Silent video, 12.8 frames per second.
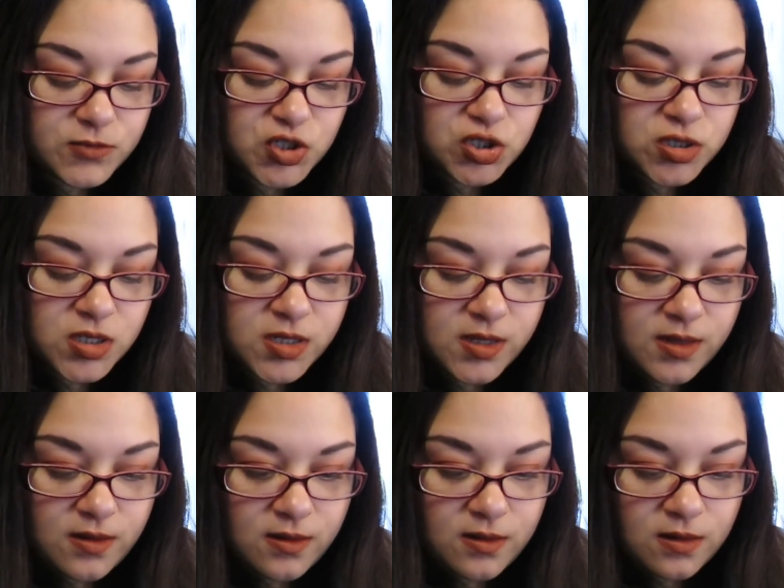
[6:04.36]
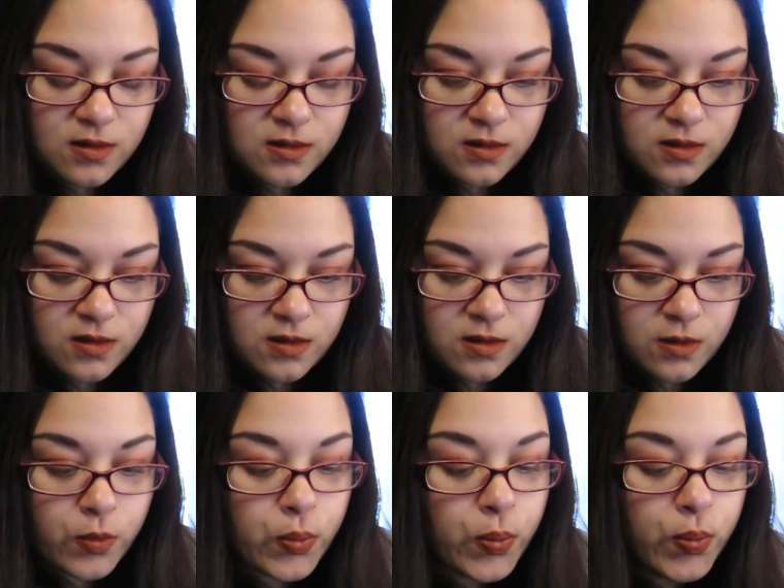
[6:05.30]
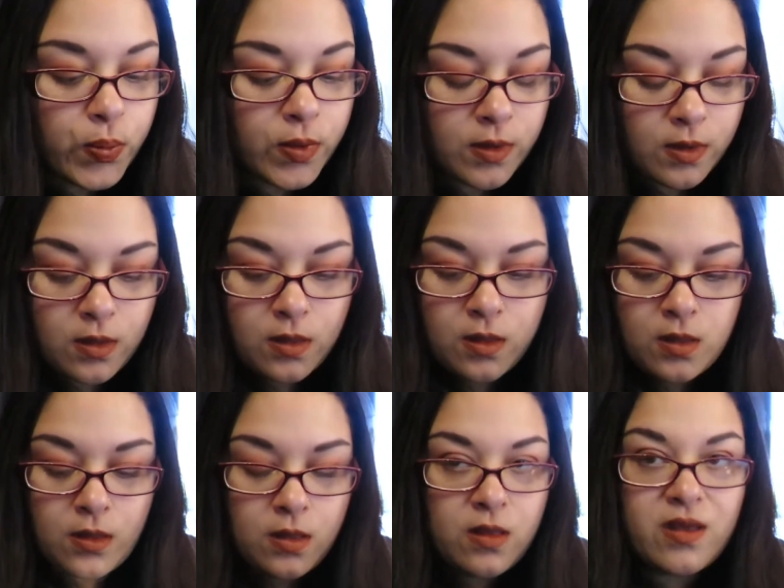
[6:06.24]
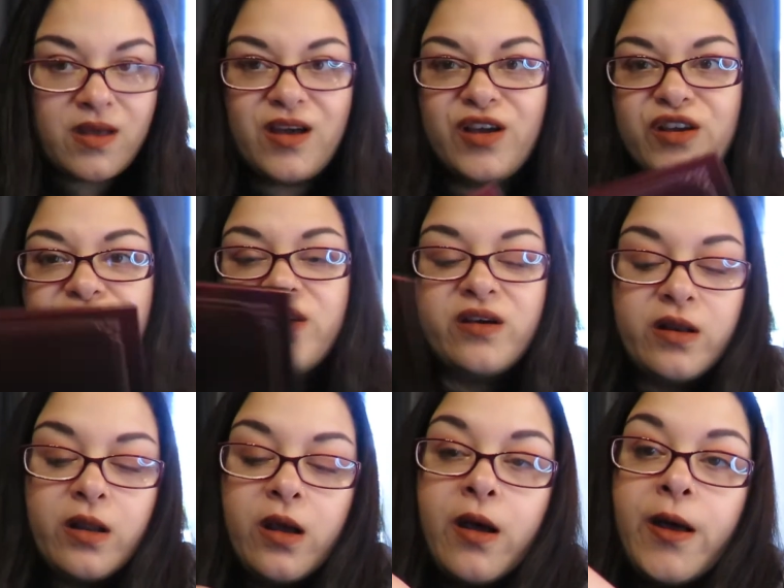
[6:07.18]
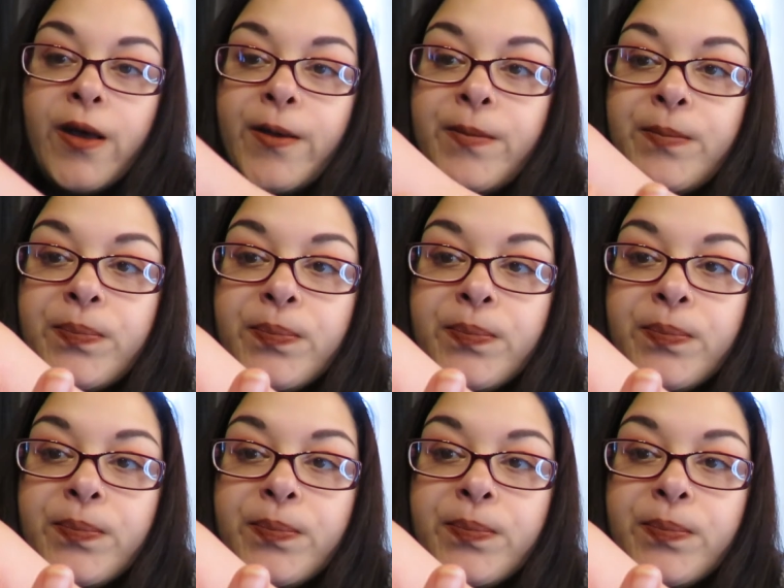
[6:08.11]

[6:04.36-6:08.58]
Try and get a good a good uh,